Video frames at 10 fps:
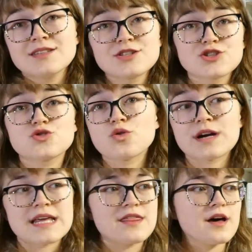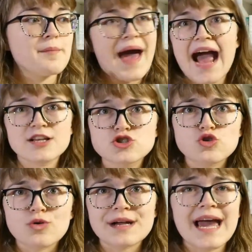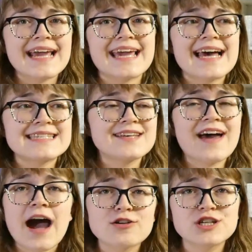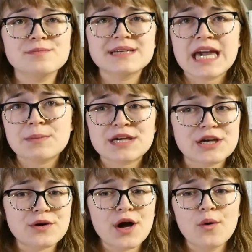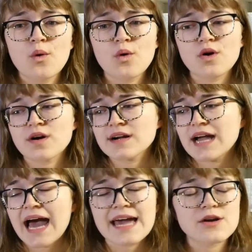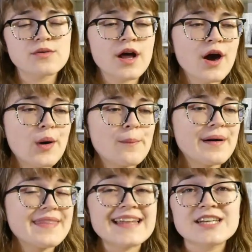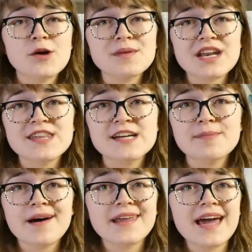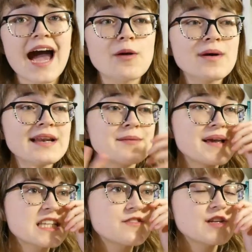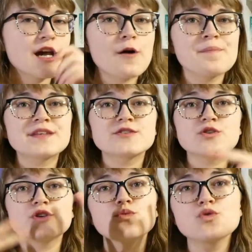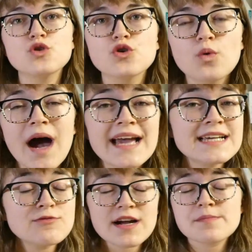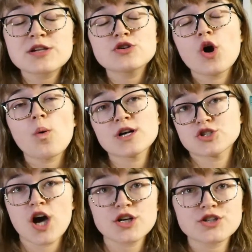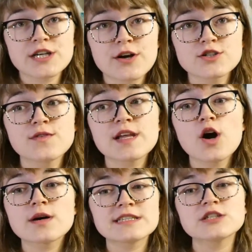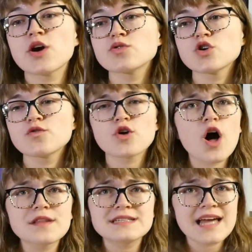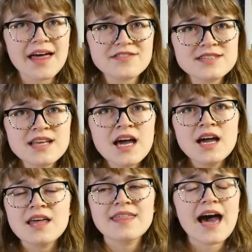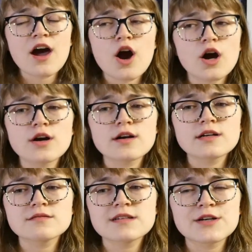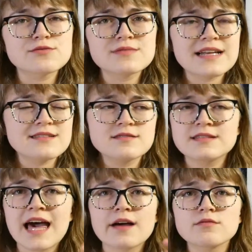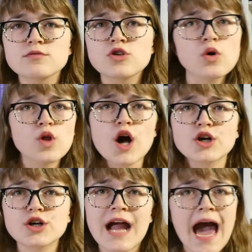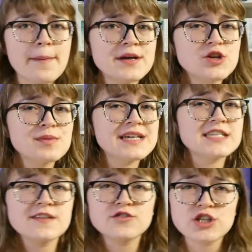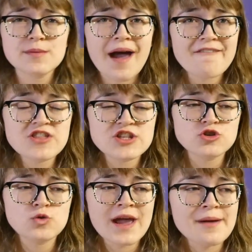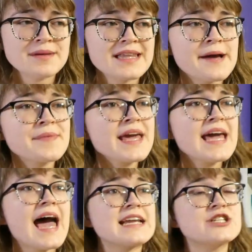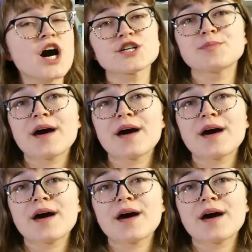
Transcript: backstory, I guess, of how Jim became a hero, or I don't know, but that's how I'm gonna think about it. I wanted to make this video so you knew. I recommend you go watch Dr. Hero's video because he goes over all the deaths that are, you're like, that no longer happen because of Jim having this new amulet, and he talks